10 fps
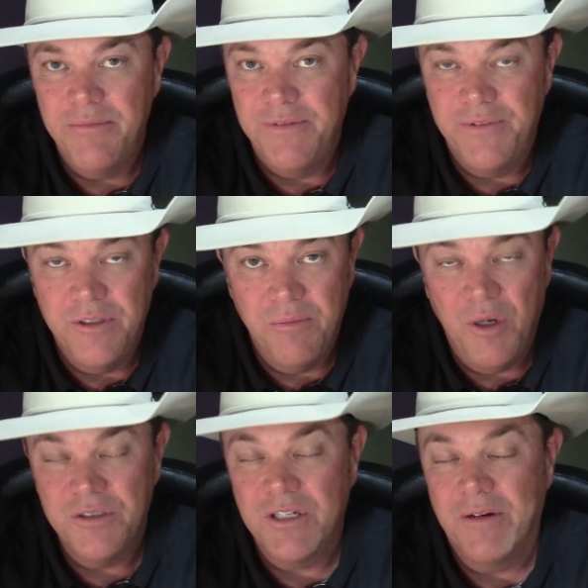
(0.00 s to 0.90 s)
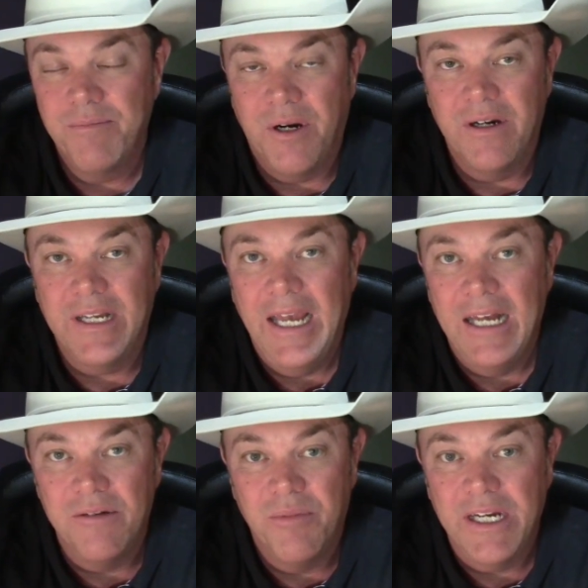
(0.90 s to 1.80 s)
but for the most part,
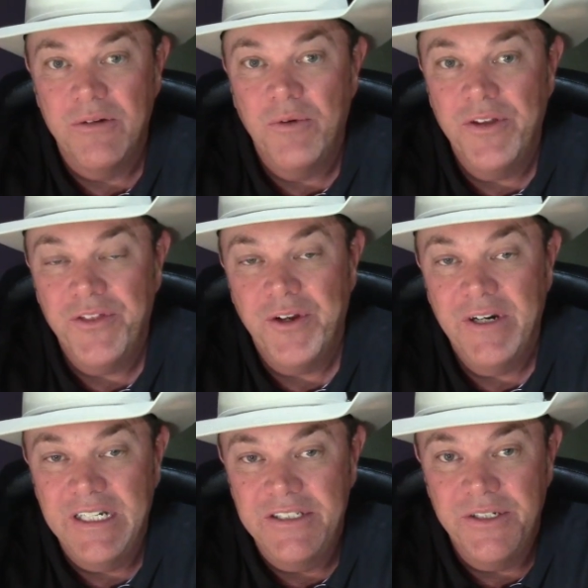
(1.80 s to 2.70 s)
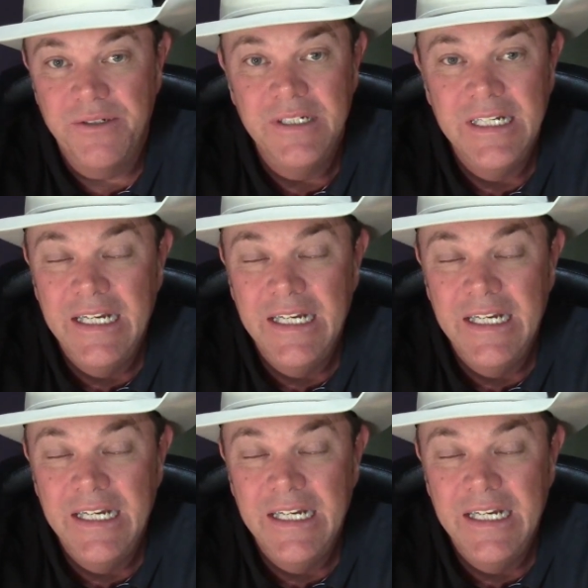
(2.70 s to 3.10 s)
cattle bringing 132,